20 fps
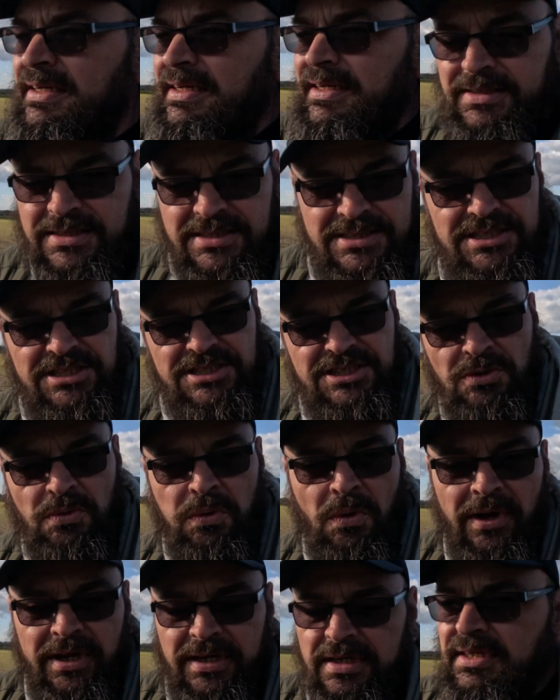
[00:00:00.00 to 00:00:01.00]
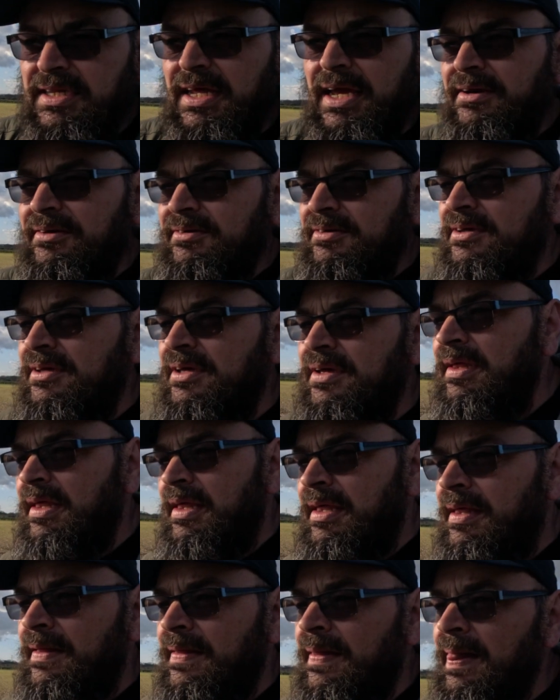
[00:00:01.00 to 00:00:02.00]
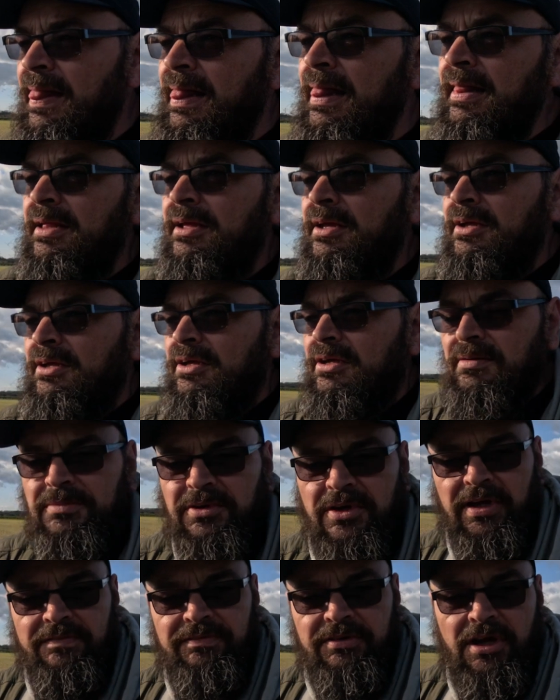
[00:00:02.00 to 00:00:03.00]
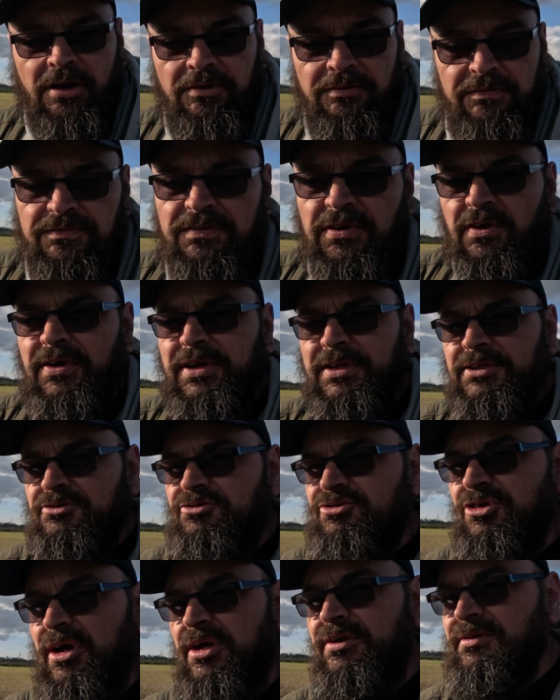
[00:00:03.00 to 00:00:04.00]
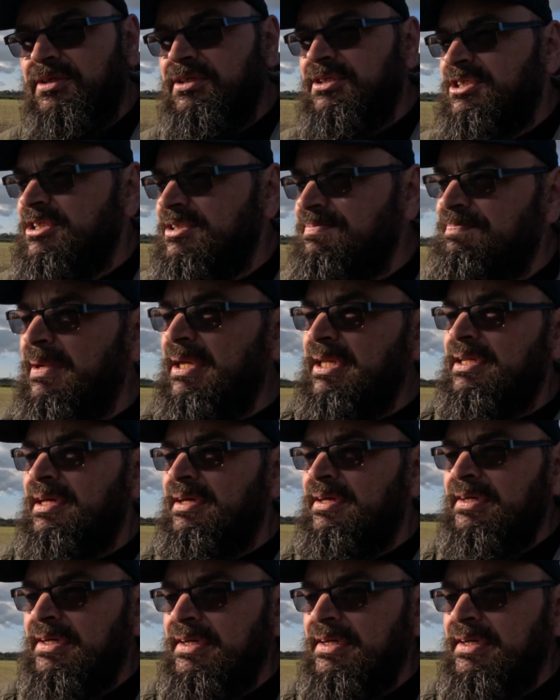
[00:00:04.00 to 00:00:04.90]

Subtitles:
And as it's quietened down, I might have a go at flying the drone, because it's been